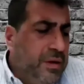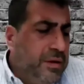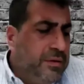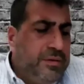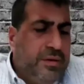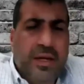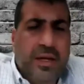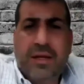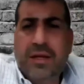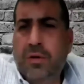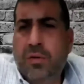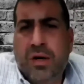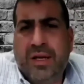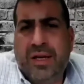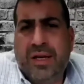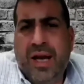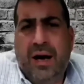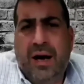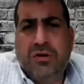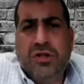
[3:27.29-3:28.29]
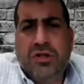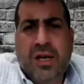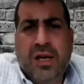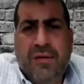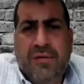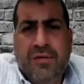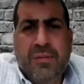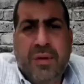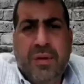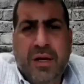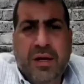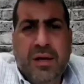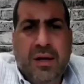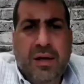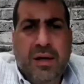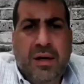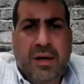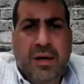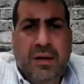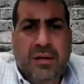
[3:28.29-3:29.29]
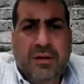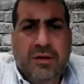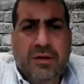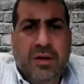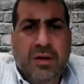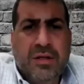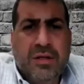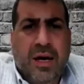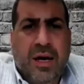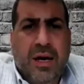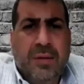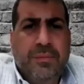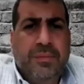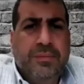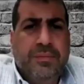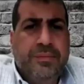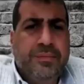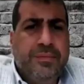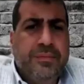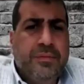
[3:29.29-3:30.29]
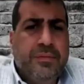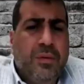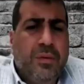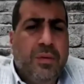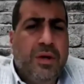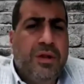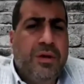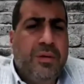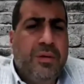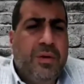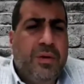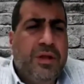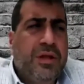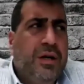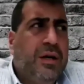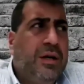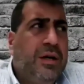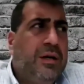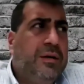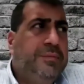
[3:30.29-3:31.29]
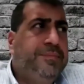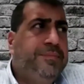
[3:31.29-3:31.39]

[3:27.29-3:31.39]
they were gouging everybody during this time with uh,